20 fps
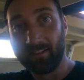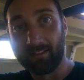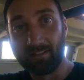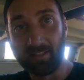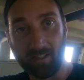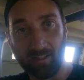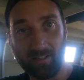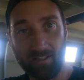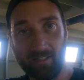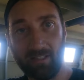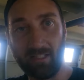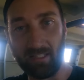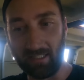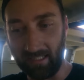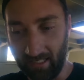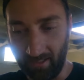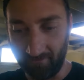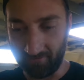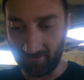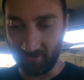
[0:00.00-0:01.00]
So
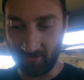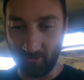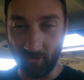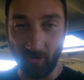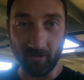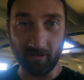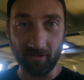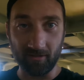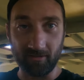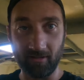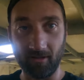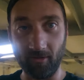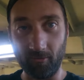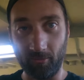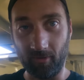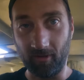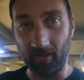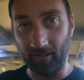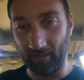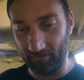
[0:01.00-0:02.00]
after talking to the
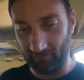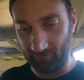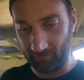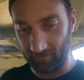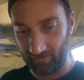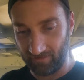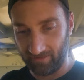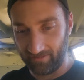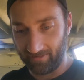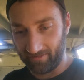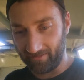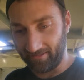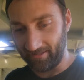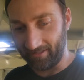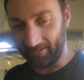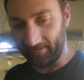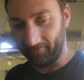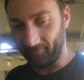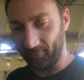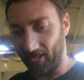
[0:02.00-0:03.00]
wife,
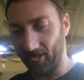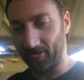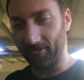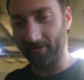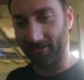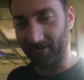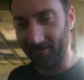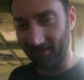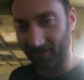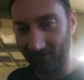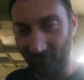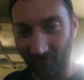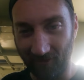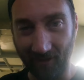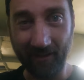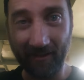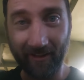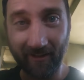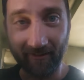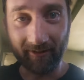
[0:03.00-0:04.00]
I was sort of
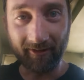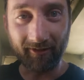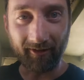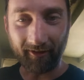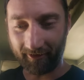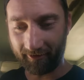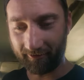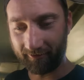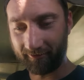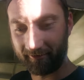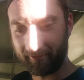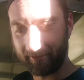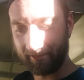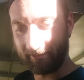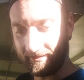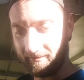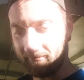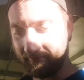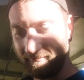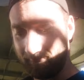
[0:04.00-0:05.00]
thinking, oh,
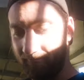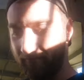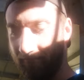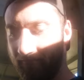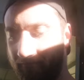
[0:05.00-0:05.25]
in the